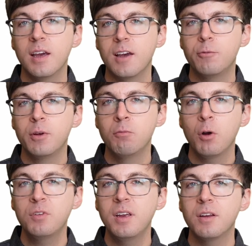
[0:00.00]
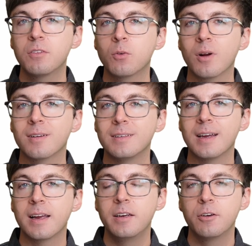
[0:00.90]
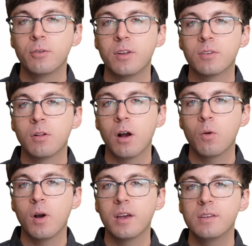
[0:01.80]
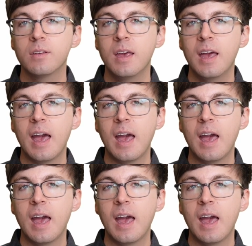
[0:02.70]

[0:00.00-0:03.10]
If we rotate a square 90 degrees clockwise,